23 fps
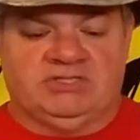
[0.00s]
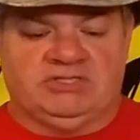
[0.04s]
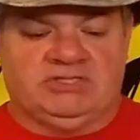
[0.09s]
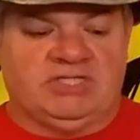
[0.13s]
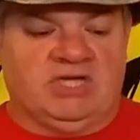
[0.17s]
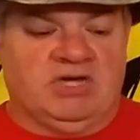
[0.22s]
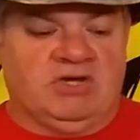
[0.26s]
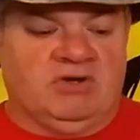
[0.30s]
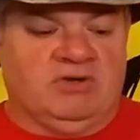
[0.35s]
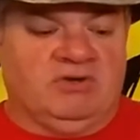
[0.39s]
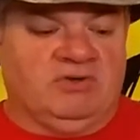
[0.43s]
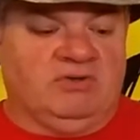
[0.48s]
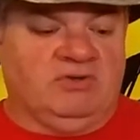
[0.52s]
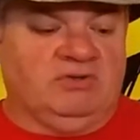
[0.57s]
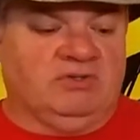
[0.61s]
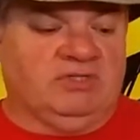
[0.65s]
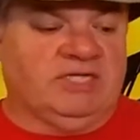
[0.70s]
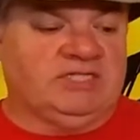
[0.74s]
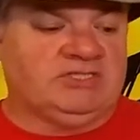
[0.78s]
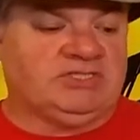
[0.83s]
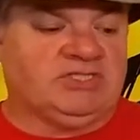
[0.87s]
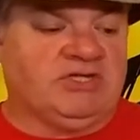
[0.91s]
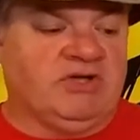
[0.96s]
So
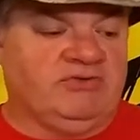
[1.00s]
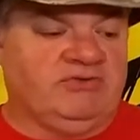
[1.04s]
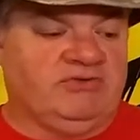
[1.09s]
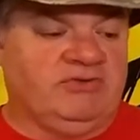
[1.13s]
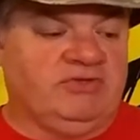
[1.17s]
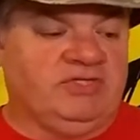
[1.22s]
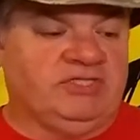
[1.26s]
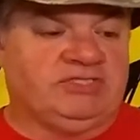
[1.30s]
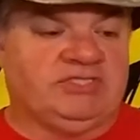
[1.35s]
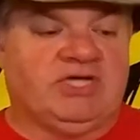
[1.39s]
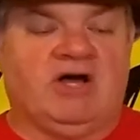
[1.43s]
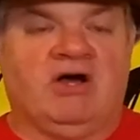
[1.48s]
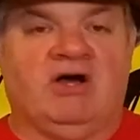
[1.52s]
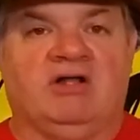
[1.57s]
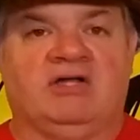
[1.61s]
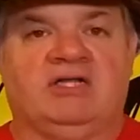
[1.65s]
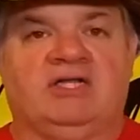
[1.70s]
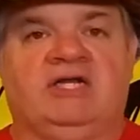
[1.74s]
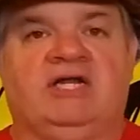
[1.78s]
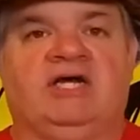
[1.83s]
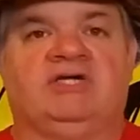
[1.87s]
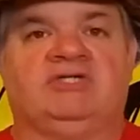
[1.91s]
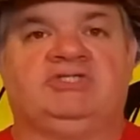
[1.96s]
let's go through this
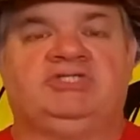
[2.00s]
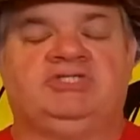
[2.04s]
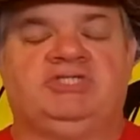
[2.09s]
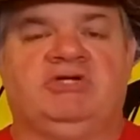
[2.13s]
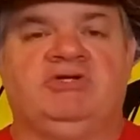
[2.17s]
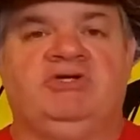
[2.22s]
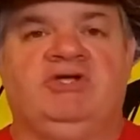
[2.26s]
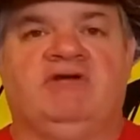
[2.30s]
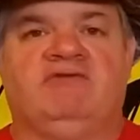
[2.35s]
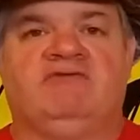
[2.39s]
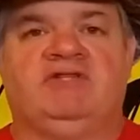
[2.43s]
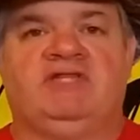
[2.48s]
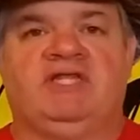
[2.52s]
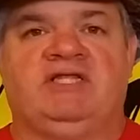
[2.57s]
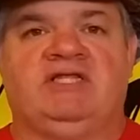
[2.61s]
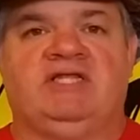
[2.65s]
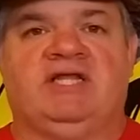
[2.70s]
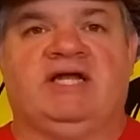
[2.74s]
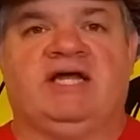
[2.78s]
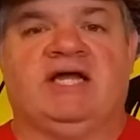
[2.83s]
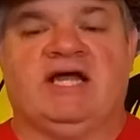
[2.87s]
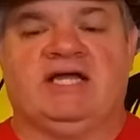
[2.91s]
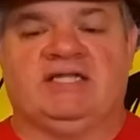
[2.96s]
haul and I'll show you everything
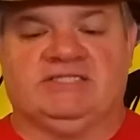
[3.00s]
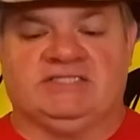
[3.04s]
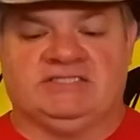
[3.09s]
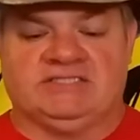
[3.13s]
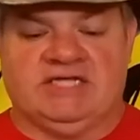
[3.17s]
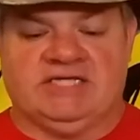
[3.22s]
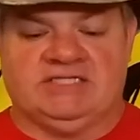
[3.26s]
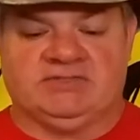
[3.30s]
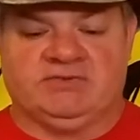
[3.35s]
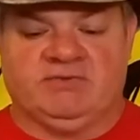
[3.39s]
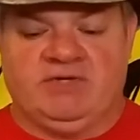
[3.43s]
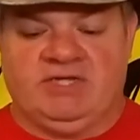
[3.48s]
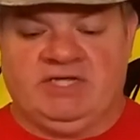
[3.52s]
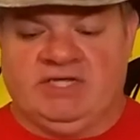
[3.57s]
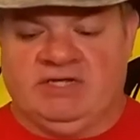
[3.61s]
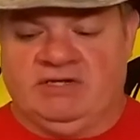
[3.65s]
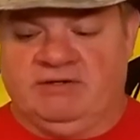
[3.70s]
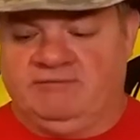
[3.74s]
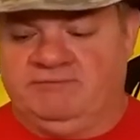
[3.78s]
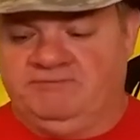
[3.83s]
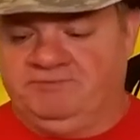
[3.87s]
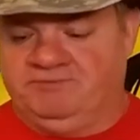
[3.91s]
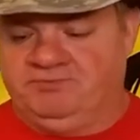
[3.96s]
that I got this last
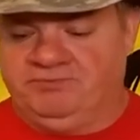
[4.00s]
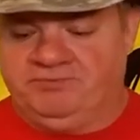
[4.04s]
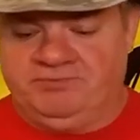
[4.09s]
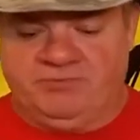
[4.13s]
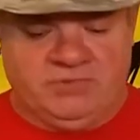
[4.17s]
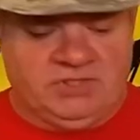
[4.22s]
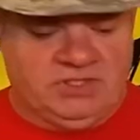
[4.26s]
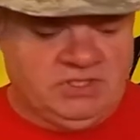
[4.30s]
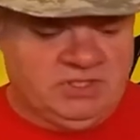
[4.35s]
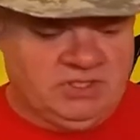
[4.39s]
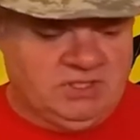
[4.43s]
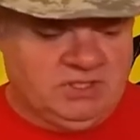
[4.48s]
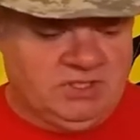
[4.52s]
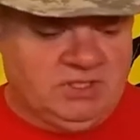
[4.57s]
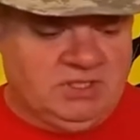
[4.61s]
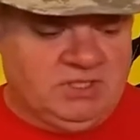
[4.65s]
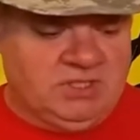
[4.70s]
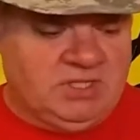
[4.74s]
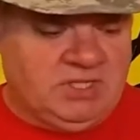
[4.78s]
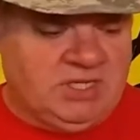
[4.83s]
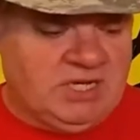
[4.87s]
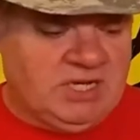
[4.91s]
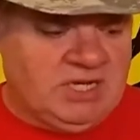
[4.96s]
weekend.
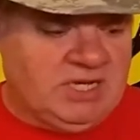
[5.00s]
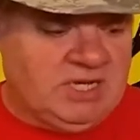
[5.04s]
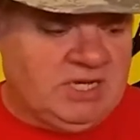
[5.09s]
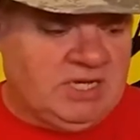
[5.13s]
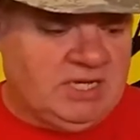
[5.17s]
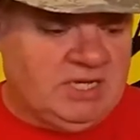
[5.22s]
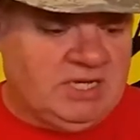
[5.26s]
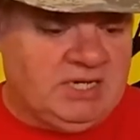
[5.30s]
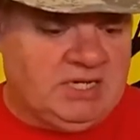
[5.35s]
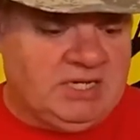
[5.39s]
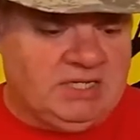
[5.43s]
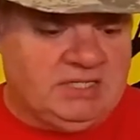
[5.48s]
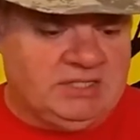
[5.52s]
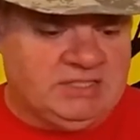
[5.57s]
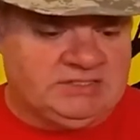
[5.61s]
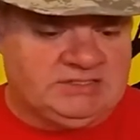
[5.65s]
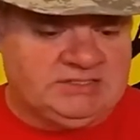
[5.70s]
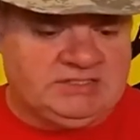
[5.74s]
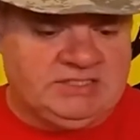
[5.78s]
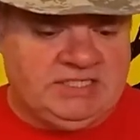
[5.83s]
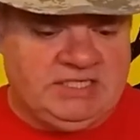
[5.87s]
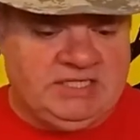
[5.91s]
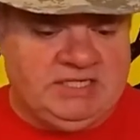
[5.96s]

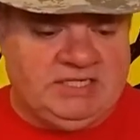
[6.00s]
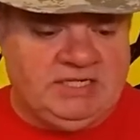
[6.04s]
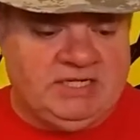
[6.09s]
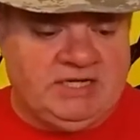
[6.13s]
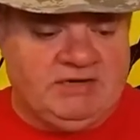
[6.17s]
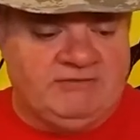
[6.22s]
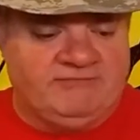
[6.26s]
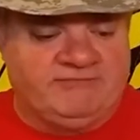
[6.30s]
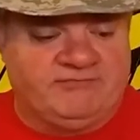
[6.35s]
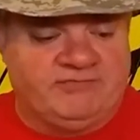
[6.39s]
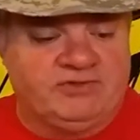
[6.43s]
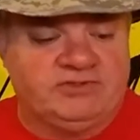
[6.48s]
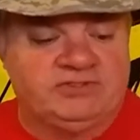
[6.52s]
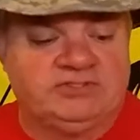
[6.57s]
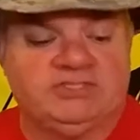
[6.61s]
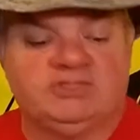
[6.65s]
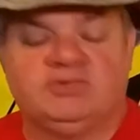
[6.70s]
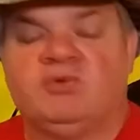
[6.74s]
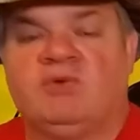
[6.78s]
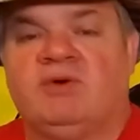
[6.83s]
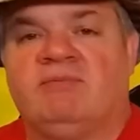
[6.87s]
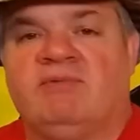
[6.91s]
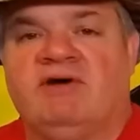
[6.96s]
Let's see. Up first
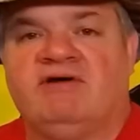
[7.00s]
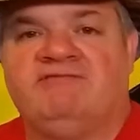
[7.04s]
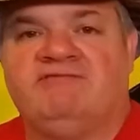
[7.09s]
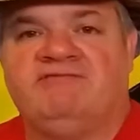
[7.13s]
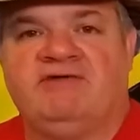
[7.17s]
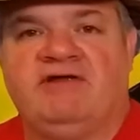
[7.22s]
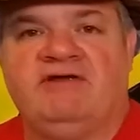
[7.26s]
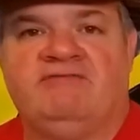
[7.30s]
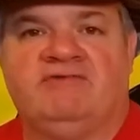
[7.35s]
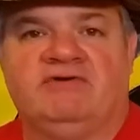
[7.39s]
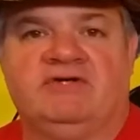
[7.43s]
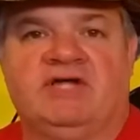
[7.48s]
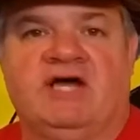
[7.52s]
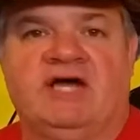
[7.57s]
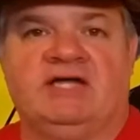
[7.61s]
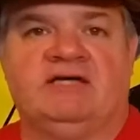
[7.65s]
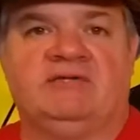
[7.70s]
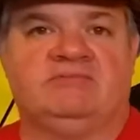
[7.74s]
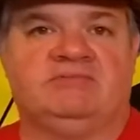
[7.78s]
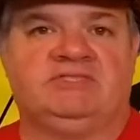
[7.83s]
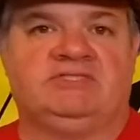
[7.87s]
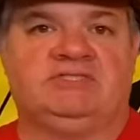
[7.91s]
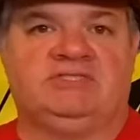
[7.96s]
is one of my favorite
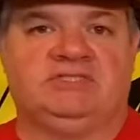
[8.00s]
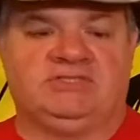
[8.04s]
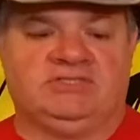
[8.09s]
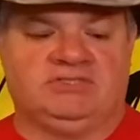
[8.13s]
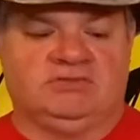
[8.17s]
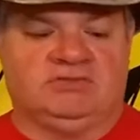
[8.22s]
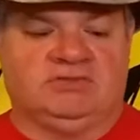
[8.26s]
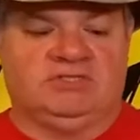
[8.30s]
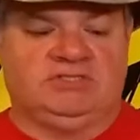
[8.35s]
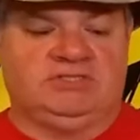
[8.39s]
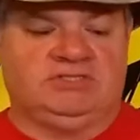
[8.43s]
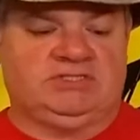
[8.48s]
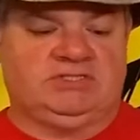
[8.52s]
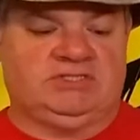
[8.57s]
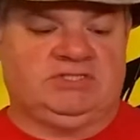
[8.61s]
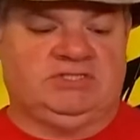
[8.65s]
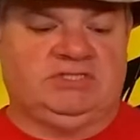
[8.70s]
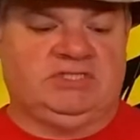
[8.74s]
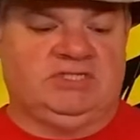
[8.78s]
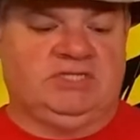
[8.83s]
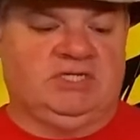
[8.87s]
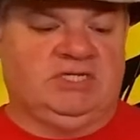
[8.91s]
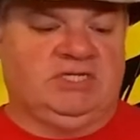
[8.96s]
items to source.
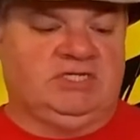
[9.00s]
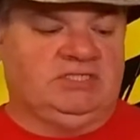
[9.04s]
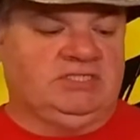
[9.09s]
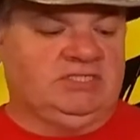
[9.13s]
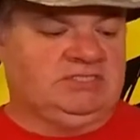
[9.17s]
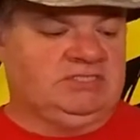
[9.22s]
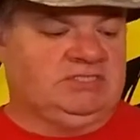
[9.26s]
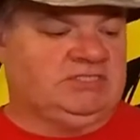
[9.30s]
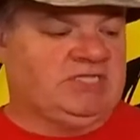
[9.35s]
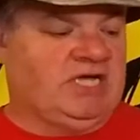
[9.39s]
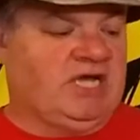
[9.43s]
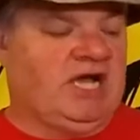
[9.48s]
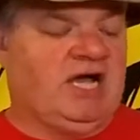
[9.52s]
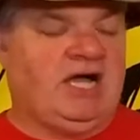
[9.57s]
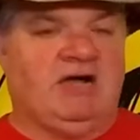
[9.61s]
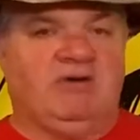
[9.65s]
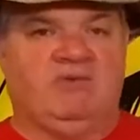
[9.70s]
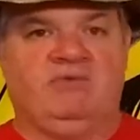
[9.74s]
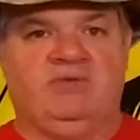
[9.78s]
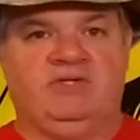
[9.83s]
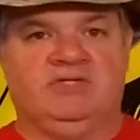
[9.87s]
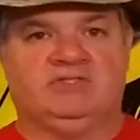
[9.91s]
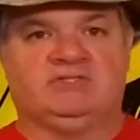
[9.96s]
This is a
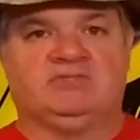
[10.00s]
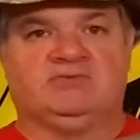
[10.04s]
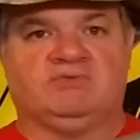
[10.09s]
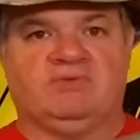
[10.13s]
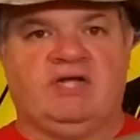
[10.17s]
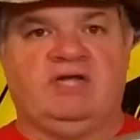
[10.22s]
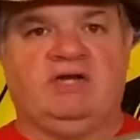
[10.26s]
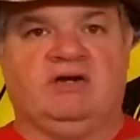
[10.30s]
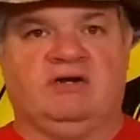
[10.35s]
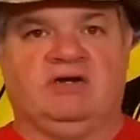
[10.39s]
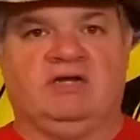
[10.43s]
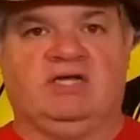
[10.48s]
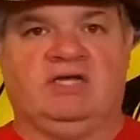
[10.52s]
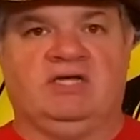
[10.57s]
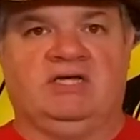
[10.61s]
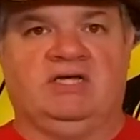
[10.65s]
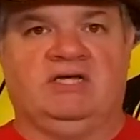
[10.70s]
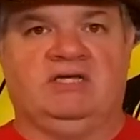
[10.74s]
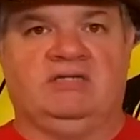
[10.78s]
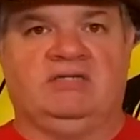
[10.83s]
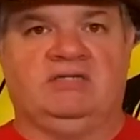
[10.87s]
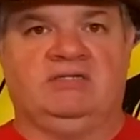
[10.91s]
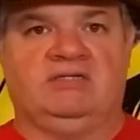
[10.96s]
Hot Wheels radar
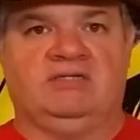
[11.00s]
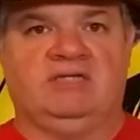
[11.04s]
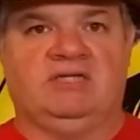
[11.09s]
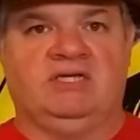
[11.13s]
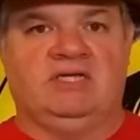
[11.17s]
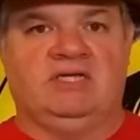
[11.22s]
gun.